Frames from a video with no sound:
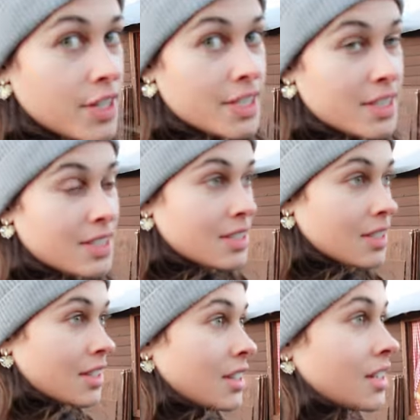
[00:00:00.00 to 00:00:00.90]
this
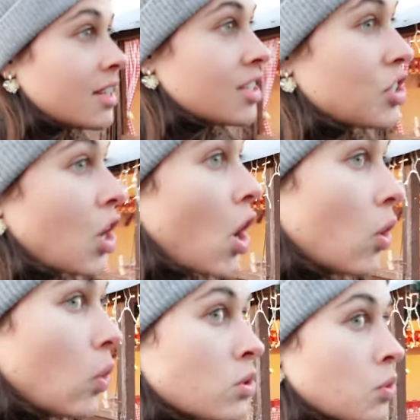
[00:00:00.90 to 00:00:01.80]

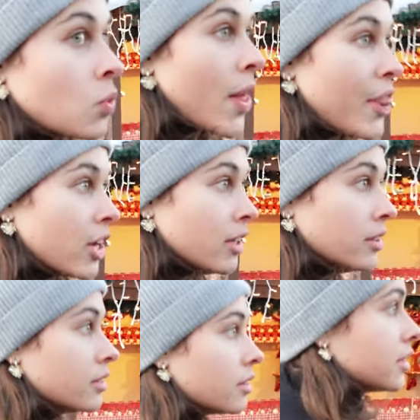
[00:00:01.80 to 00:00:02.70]
cold weather.
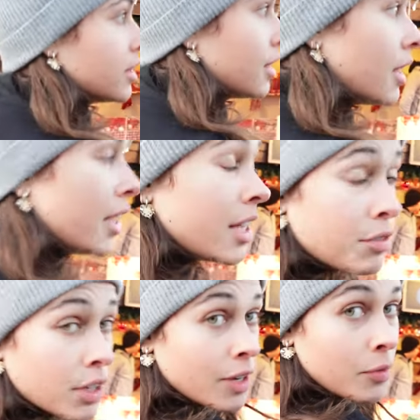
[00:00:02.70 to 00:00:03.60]

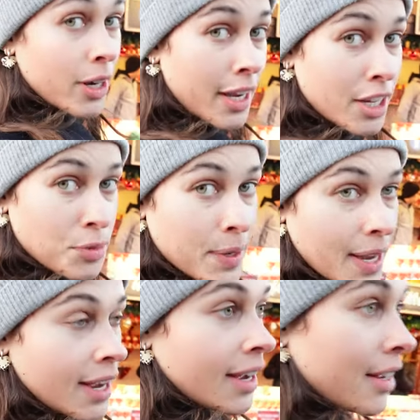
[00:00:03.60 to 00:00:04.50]
Even though I'm wearing a cashmere hat,